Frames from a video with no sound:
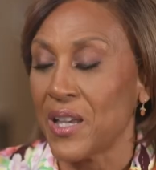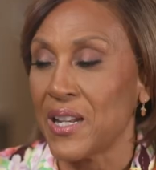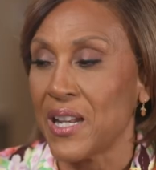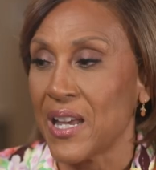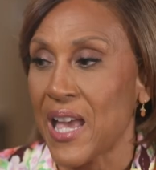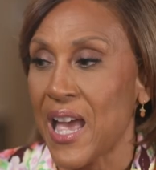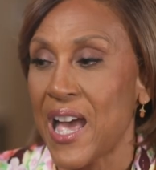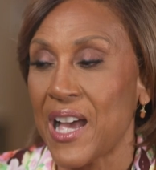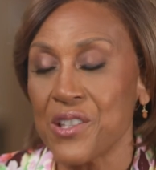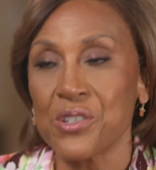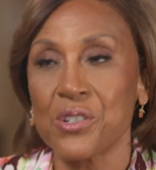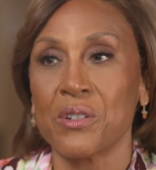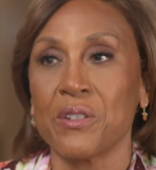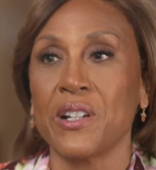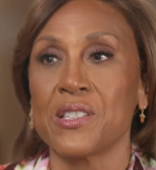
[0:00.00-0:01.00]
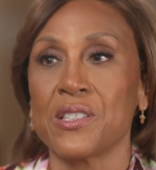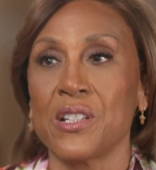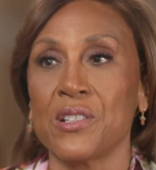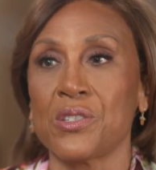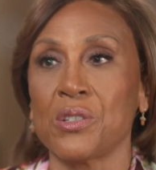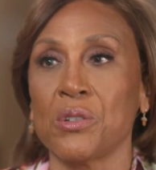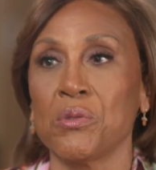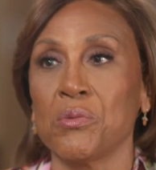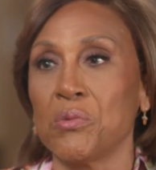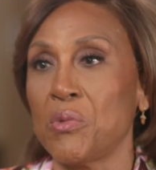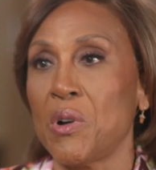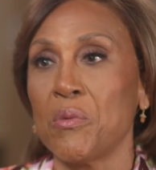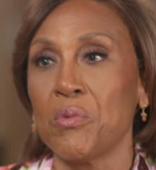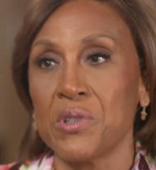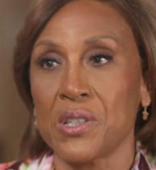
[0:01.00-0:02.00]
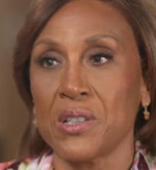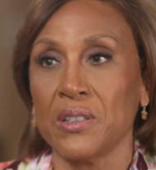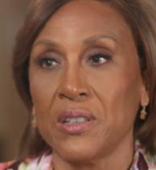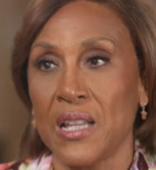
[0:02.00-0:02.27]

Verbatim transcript: And I asked her, I said, So what was it